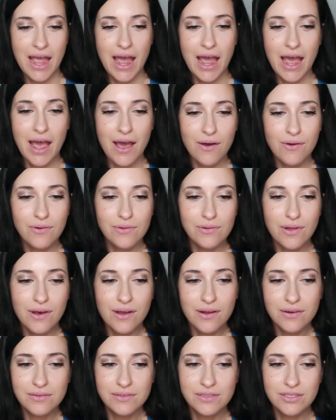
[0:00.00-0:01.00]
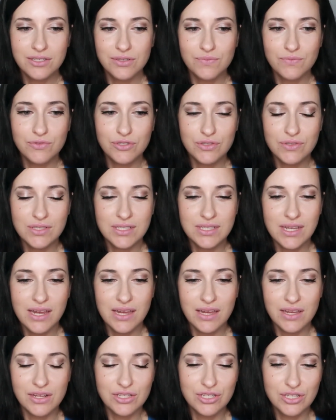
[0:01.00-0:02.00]
How long would you say
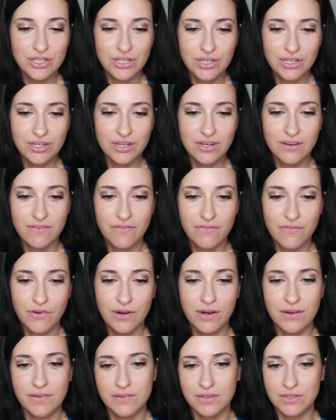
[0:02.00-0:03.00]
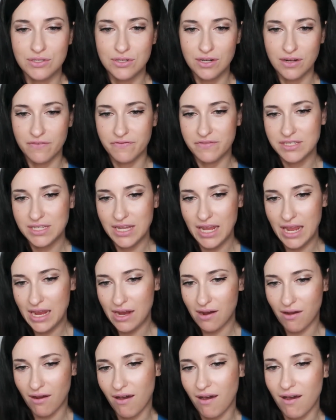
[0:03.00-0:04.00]
it took for it to sort of
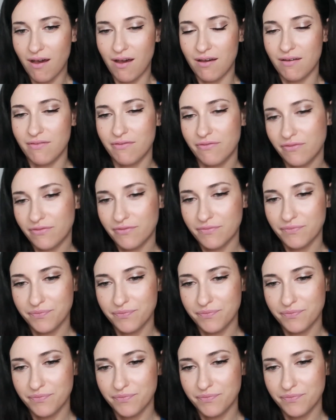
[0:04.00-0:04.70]
take off?